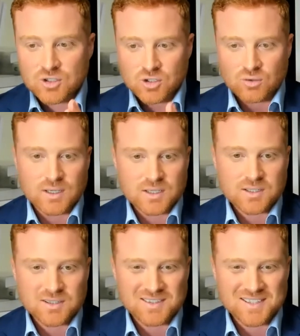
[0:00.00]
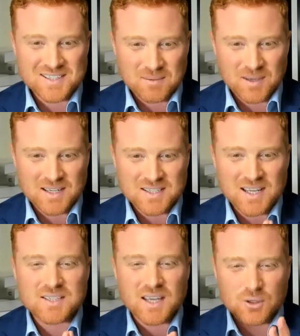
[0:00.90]
choice does that make
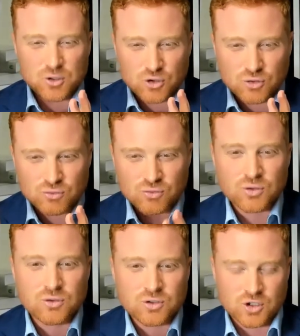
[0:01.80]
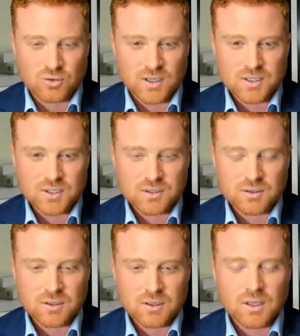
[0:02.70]
sense a true choice
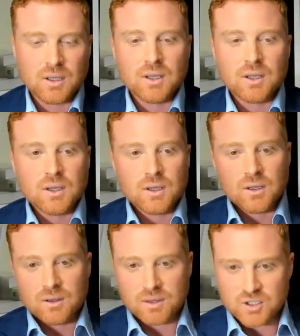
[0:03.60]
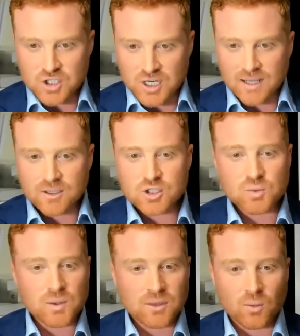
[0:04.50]
the challenge
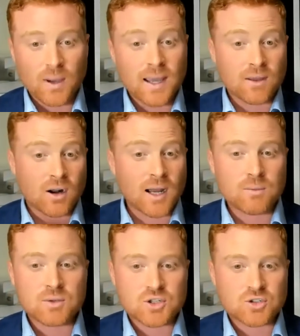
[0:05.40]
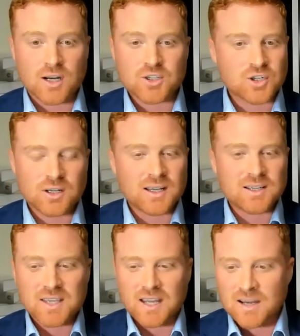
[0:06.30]
with the way that I was structured
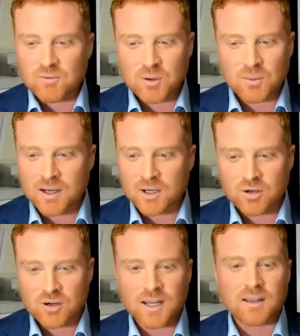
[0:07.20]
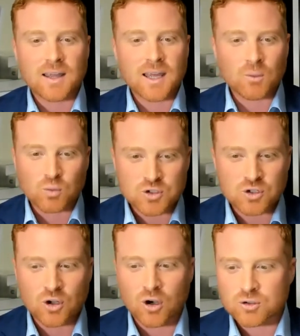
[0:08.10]
is can everyone agree it was
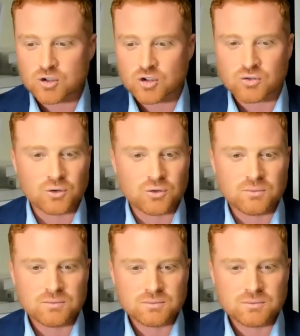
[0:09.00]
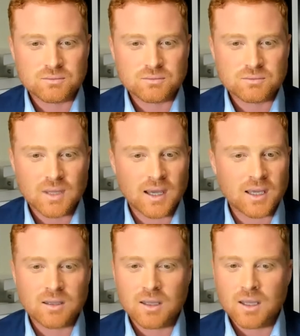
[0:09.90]
not true?
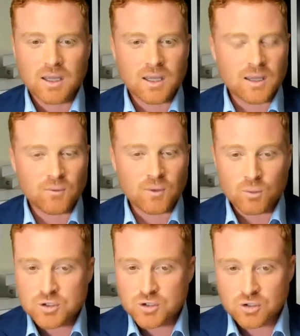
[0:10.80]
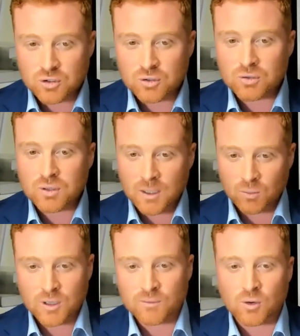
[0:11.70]
Hey, if it was true, it
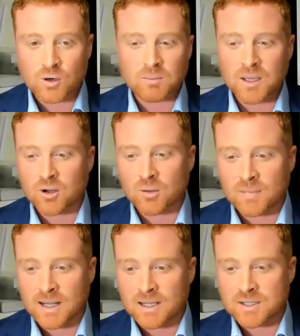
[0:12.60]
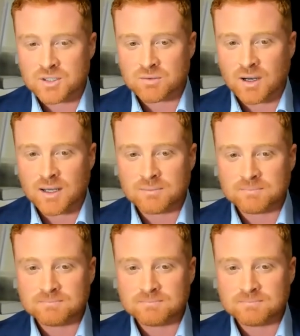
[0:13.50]
would have already been on my list, right?